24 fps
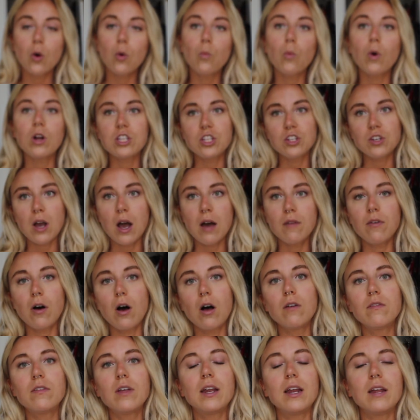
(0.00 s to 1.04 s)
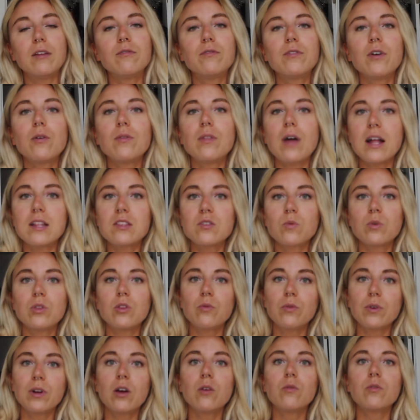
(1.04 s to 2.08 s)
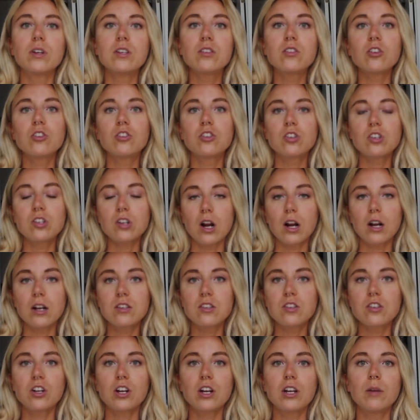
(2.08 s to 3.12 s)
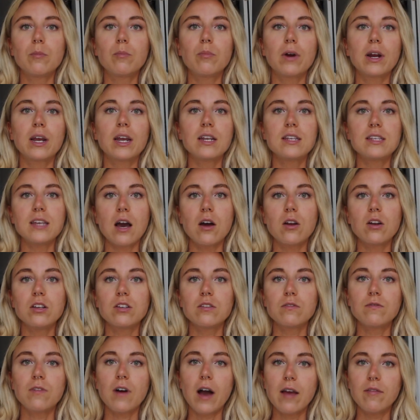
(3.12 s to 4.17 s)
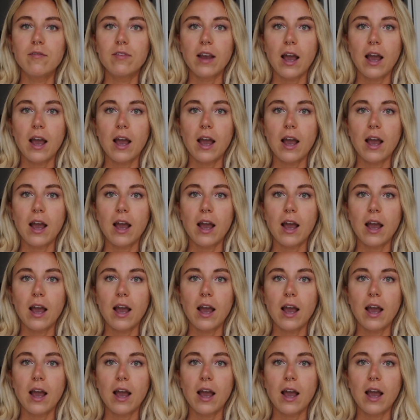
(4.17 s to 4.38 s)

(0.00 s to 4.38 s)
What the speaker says: Once you have all that info, that's when the real research starts. You're going to break it down into five